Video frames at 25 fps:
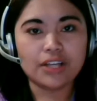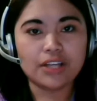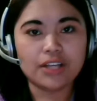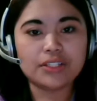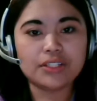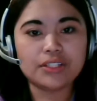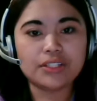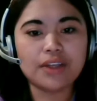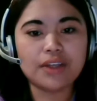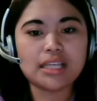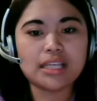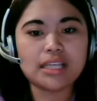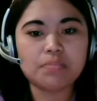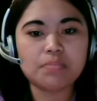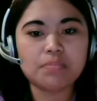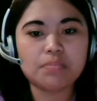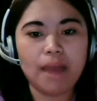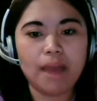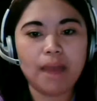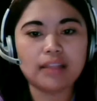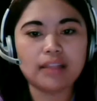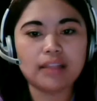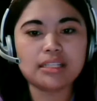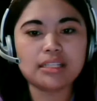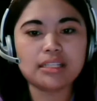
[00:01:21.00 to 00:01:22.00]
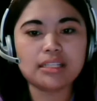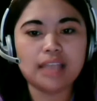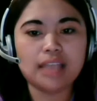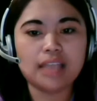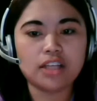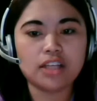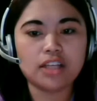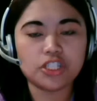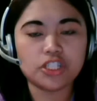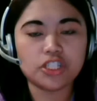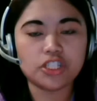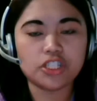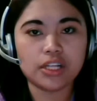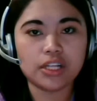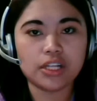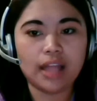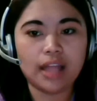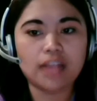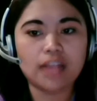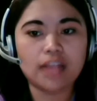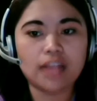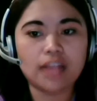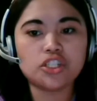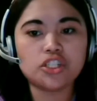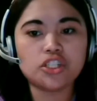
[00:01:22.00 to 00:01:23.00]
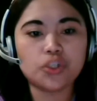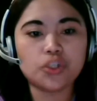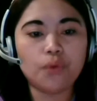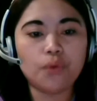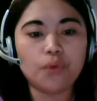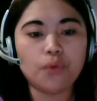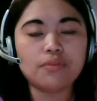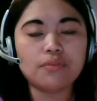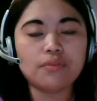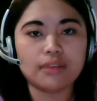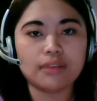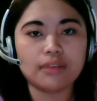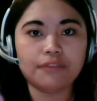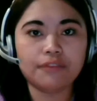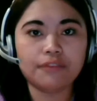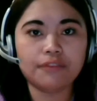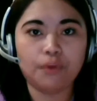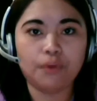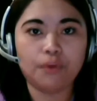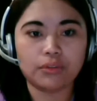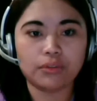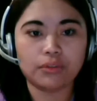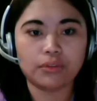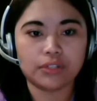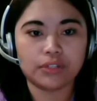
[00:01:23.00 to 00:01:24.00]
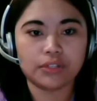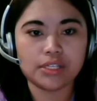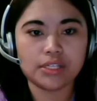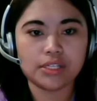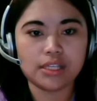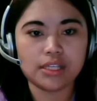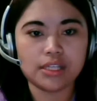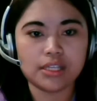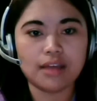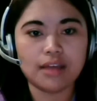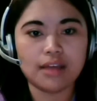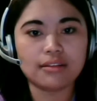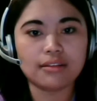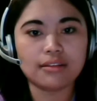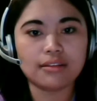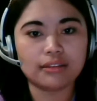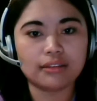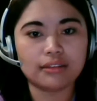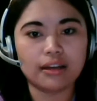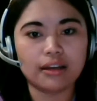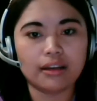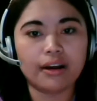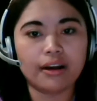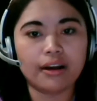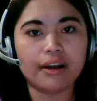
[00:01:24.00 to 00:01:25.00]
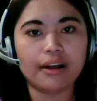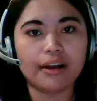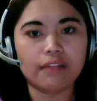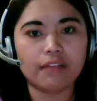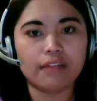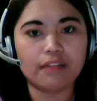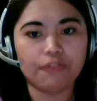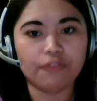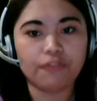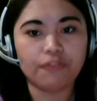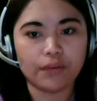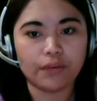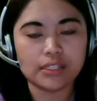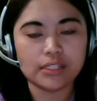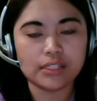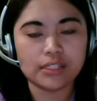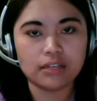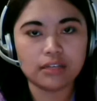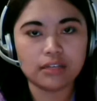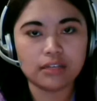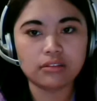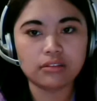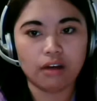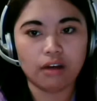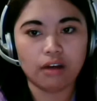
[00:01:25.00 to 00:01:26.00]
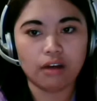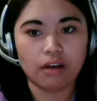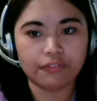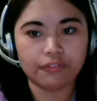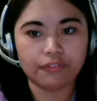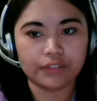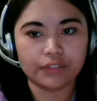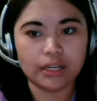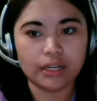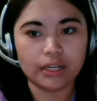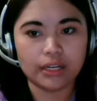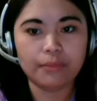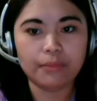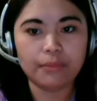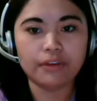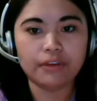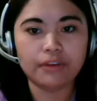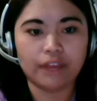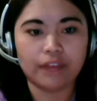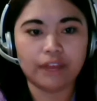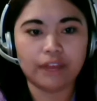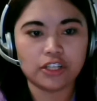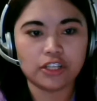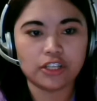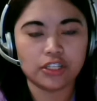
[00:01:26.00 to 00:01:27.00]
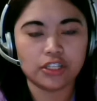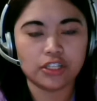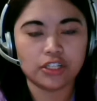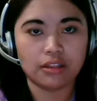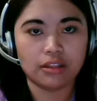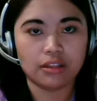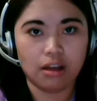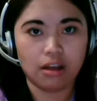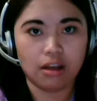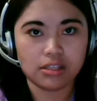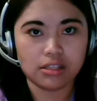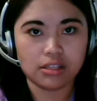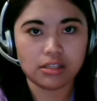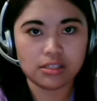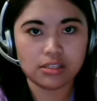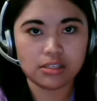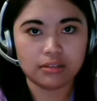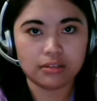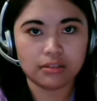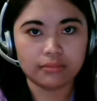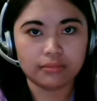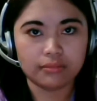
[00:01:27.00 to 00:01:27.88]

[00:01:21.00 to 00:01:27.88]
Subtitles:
to expand detention and show their voters that they are enforcing tougher immigration laws.